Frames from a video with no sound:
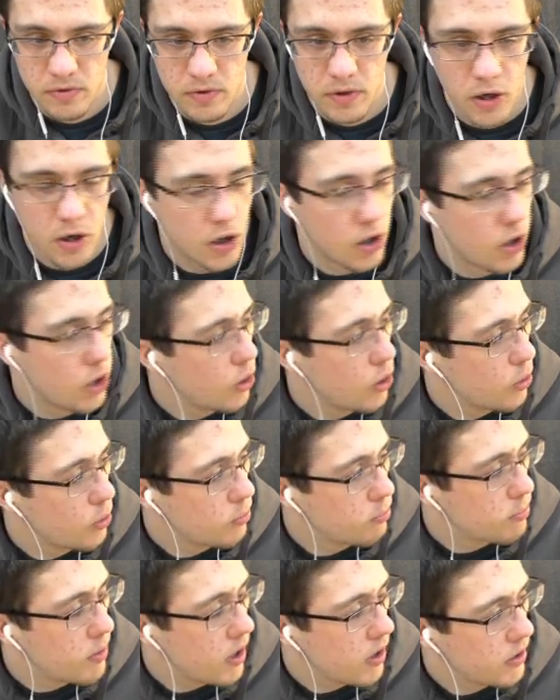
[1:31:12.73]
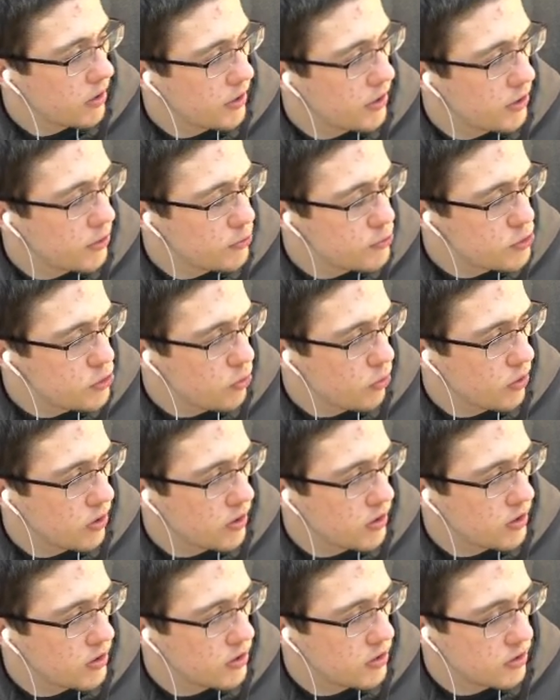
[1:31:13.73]
Oh, Bonnie, you
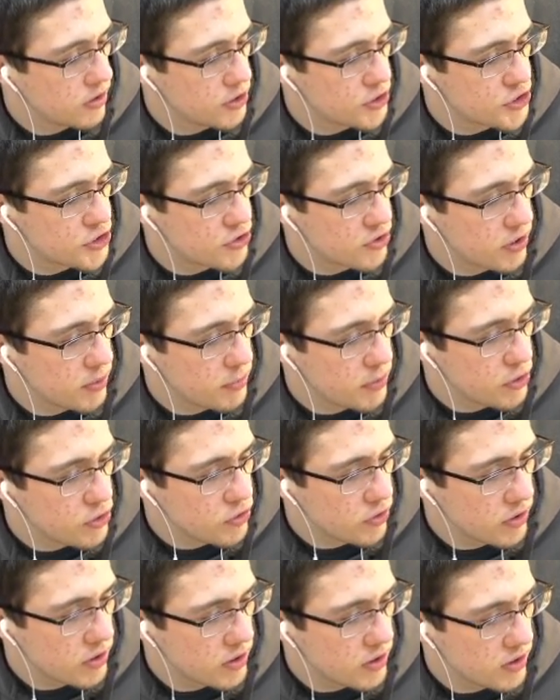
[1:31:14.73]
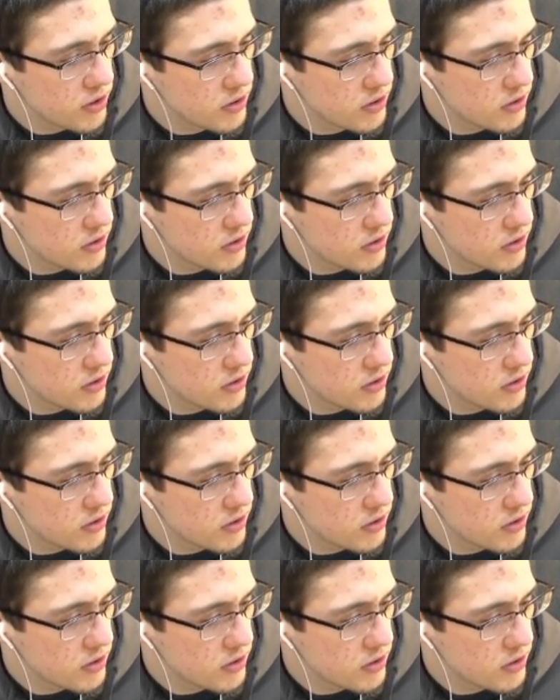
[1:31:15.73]
joined the stream you joined on?